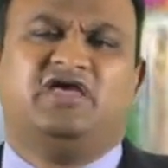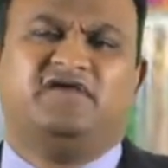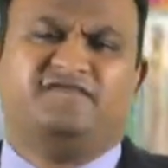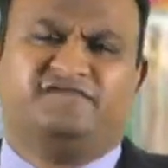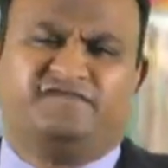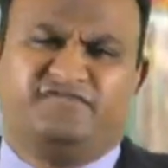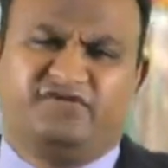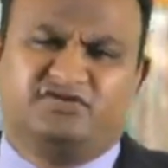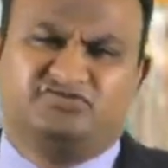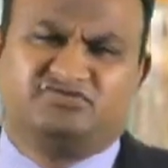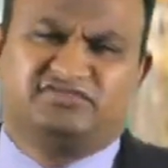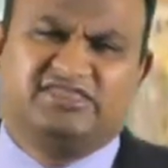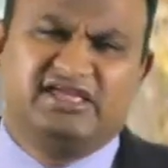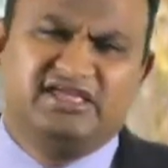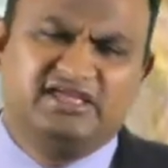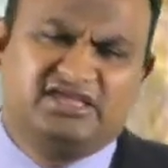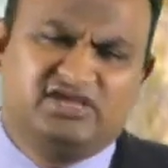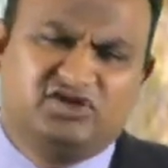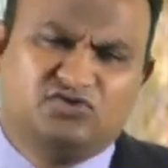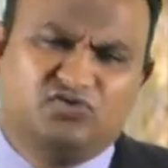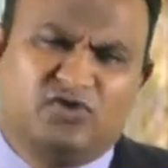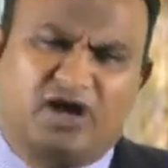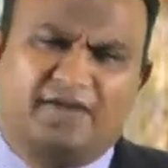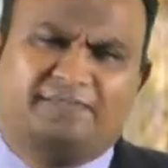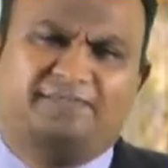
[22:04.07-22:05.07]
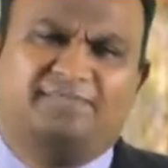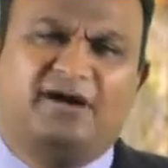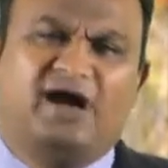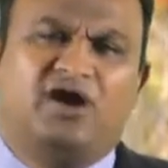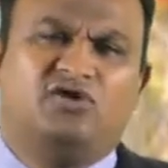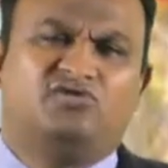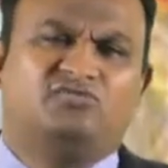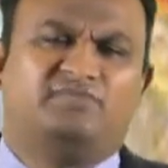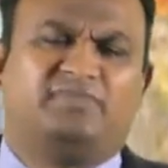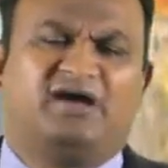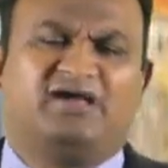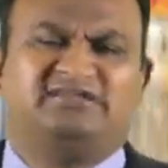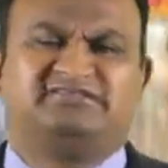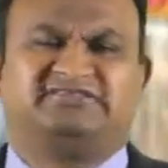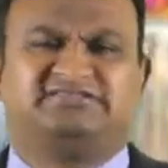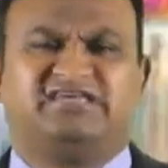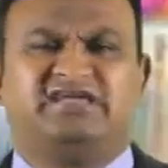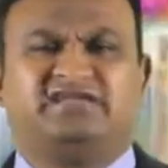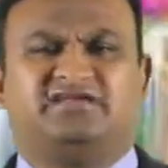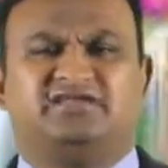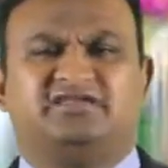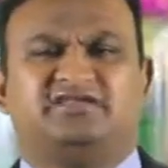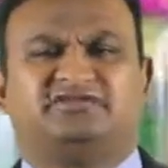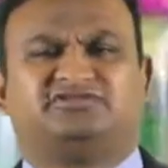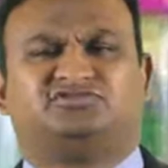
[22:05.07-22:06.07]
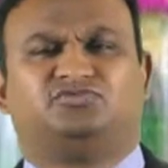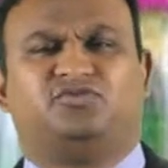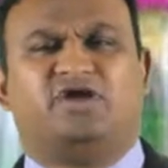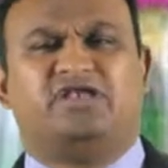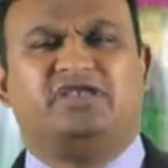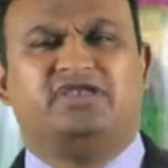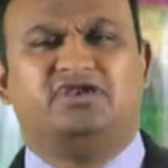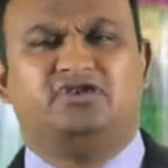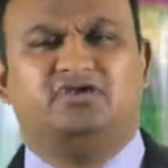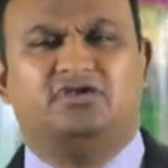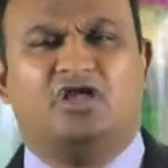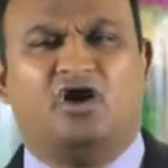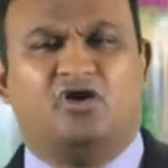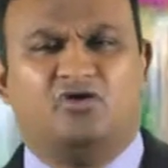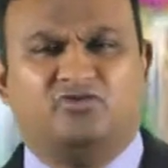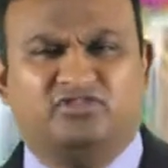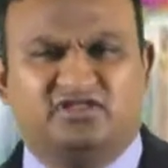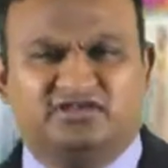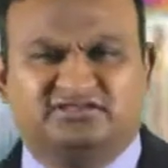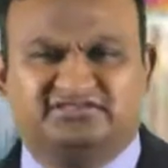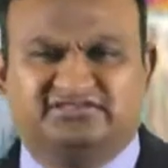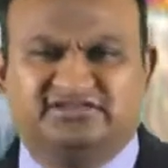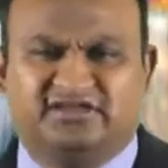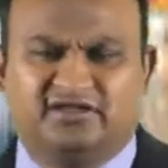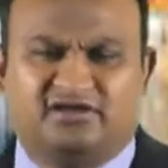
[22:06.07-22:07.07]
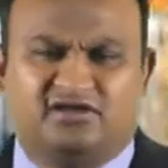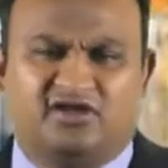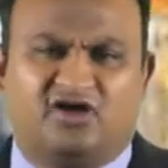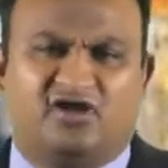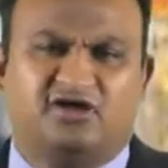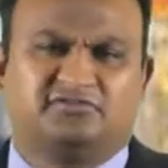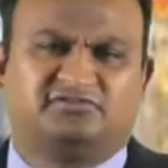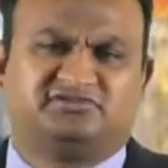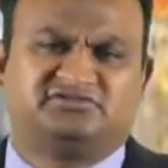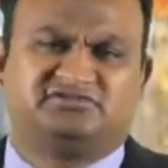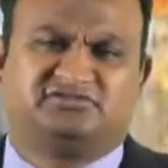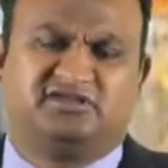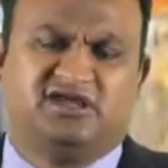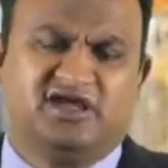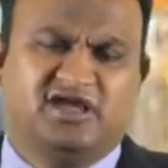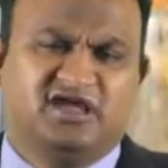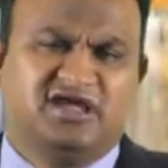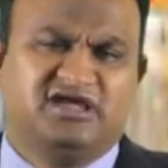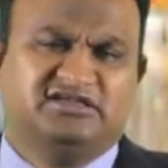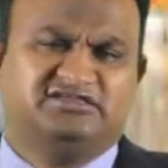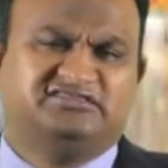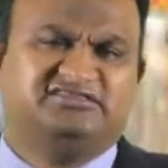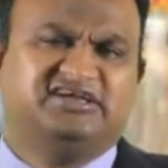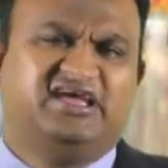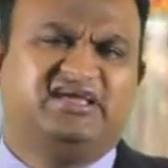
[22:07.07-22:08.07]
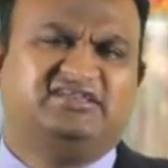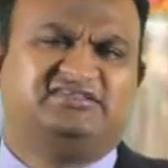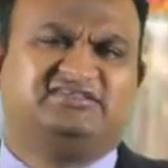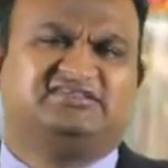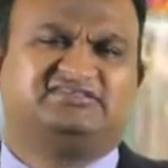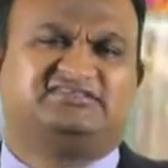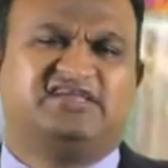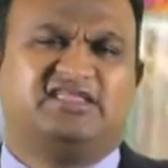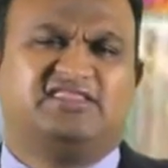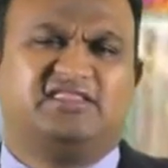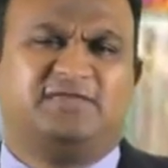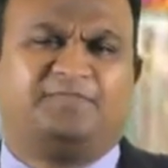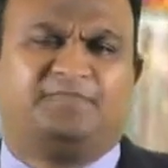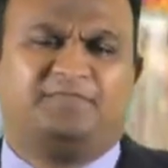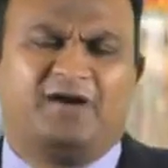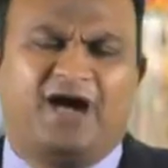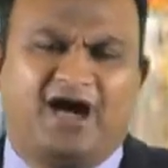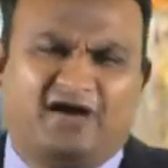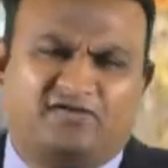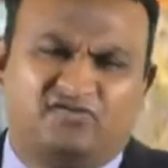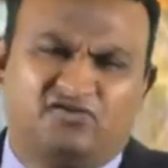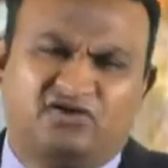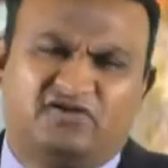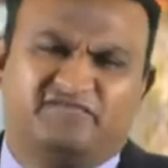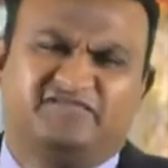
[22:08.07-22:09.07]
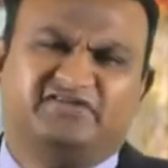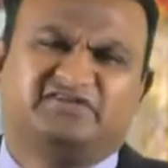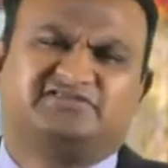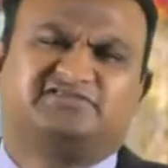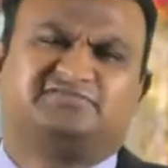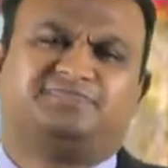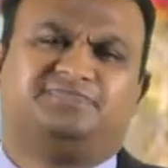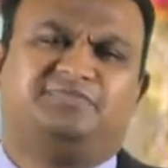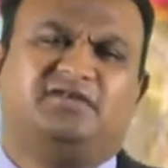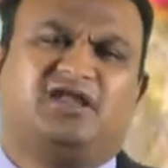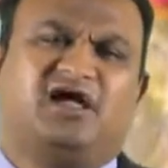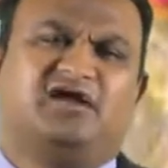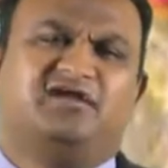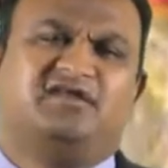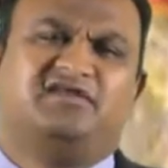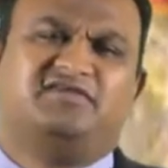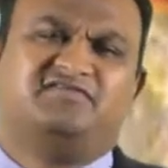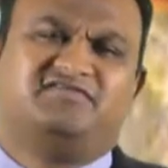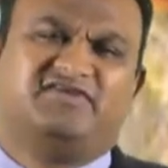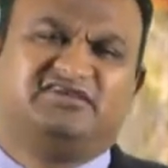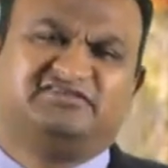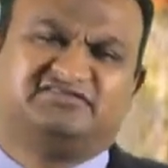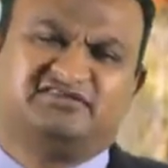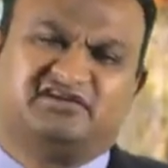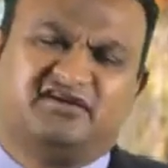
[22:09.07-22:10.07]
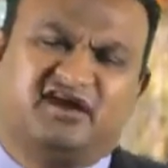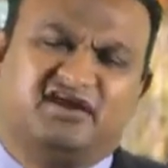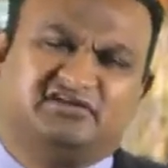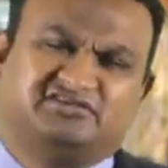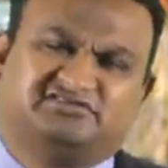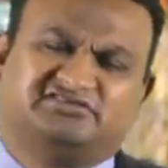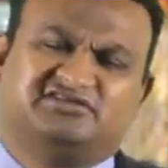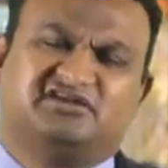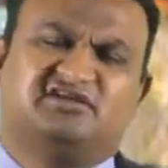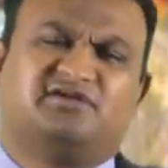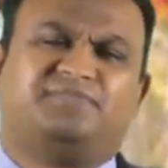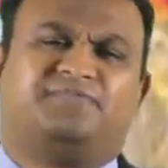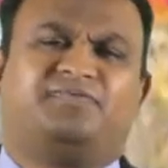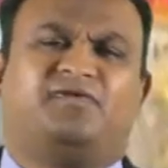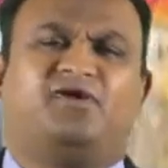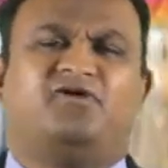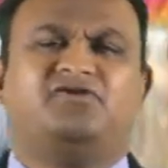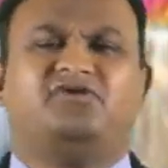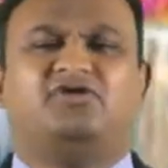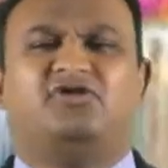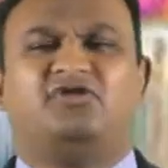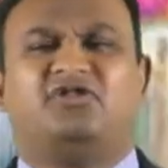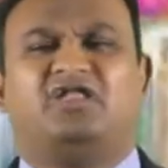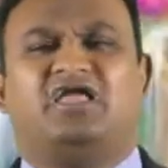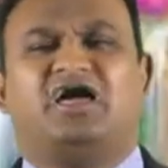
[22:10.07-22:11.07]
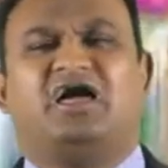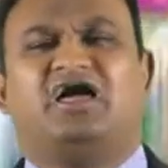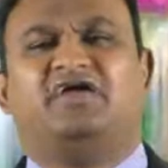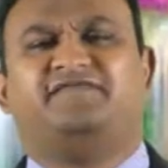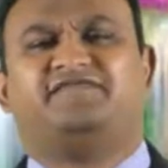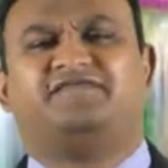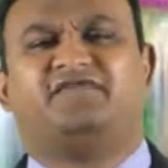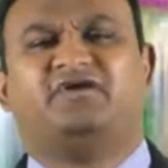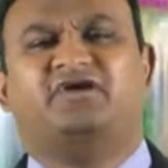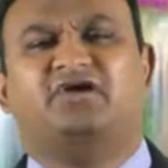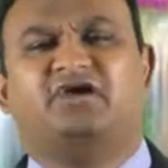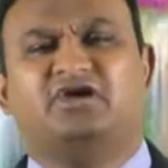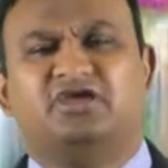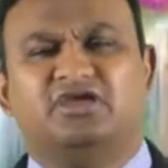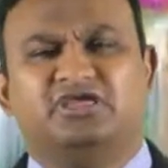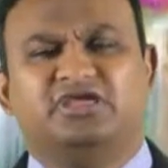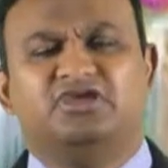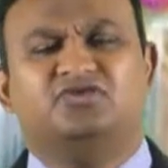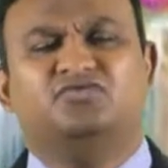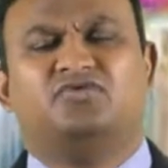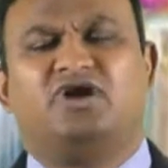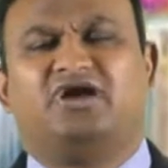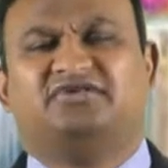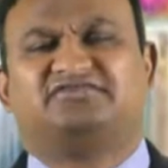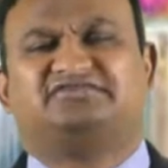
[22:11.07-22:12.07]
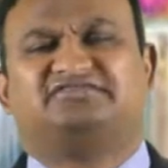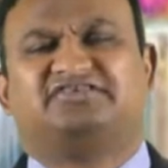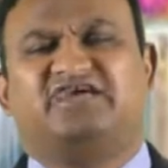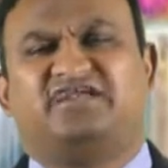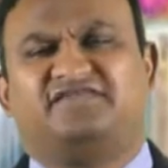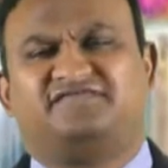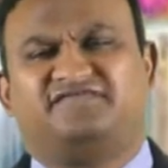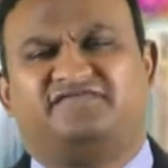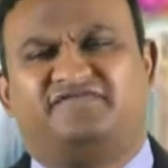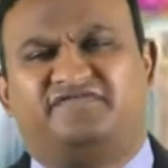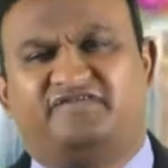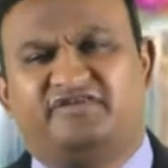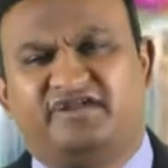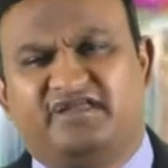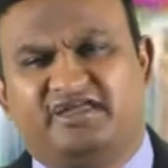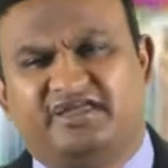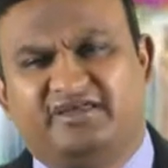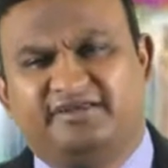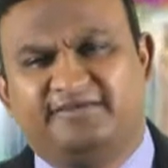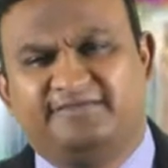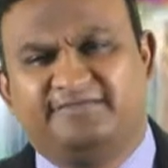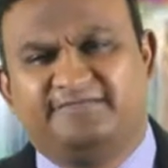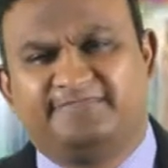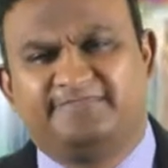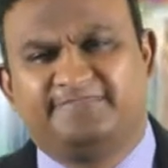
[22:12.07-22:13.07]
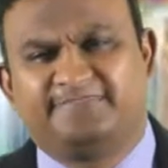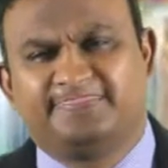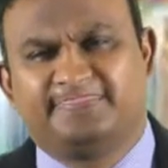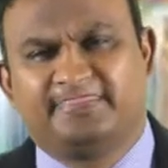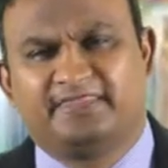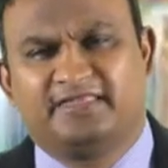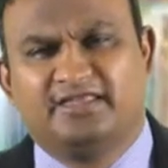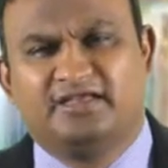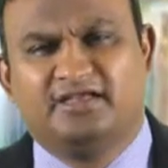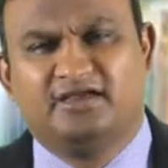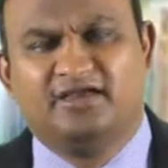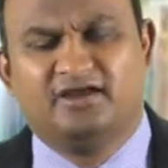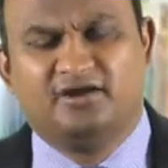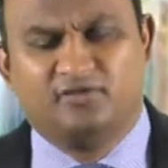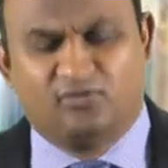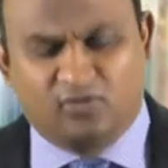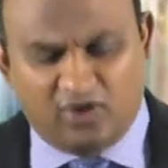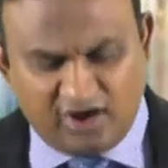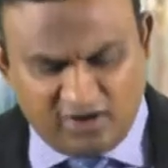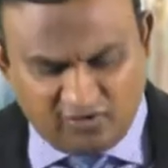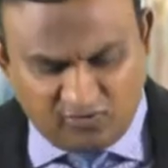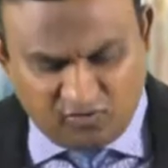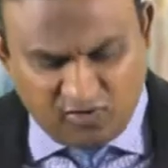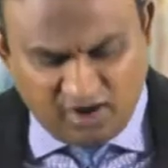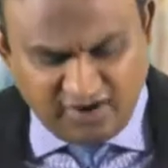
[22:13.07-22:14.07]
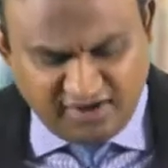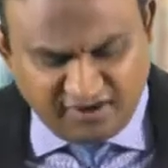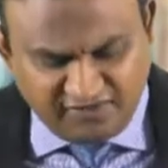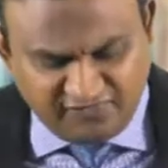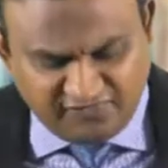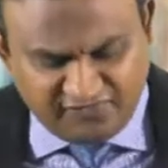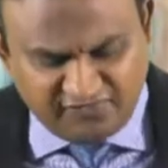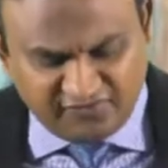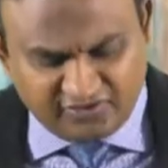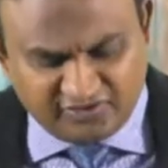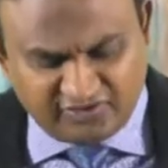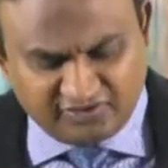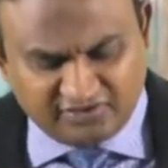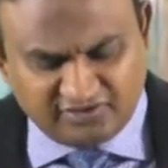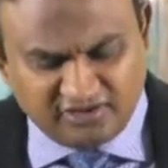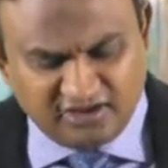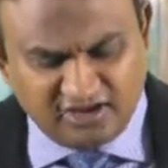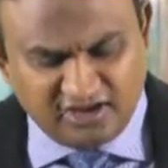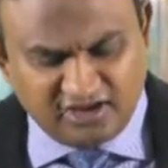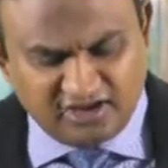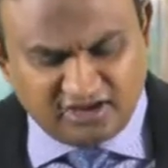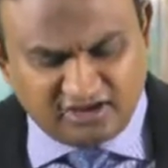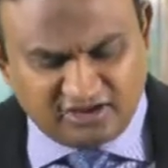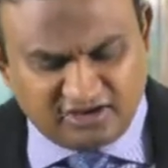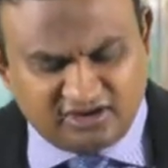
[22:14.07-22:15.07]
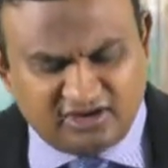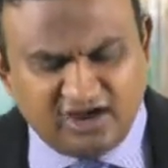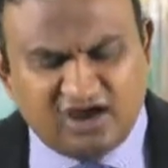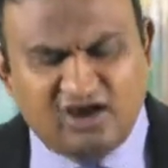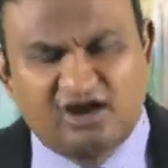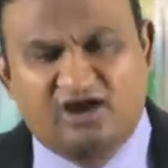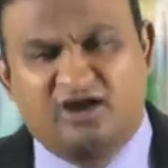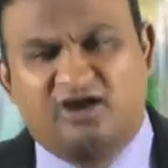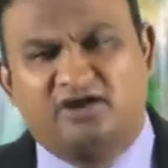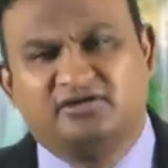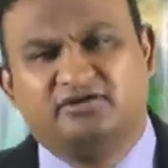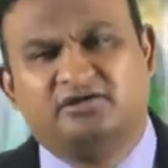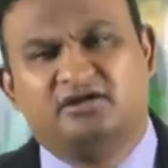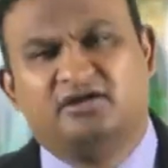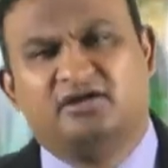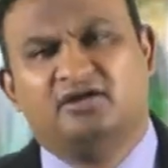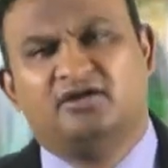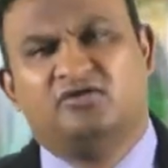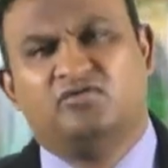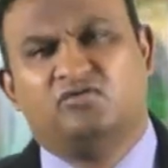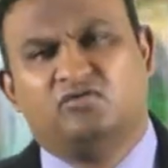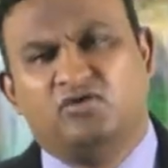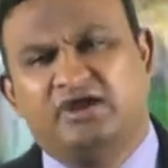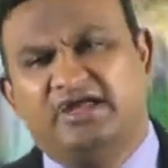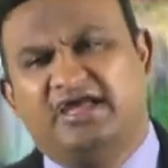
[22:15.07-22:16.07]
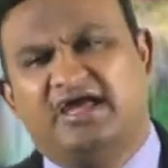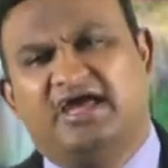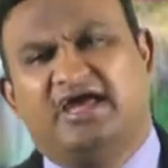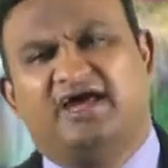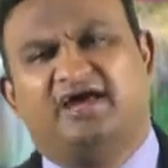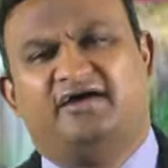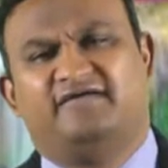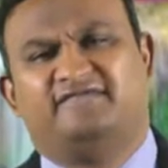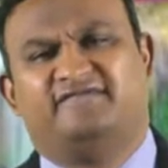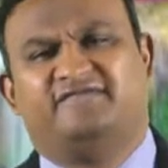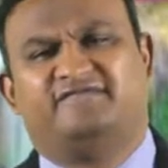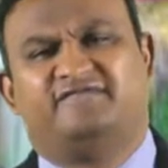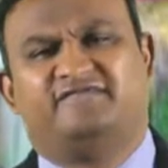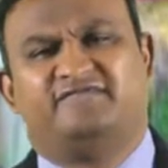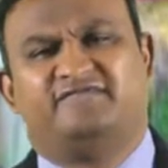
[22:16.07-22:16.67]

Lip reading: If you think you are bound by sickness, when you know the Lord Jesus and the power of His blood and resurrection upon your life, you are set free. What a wonderful God we have.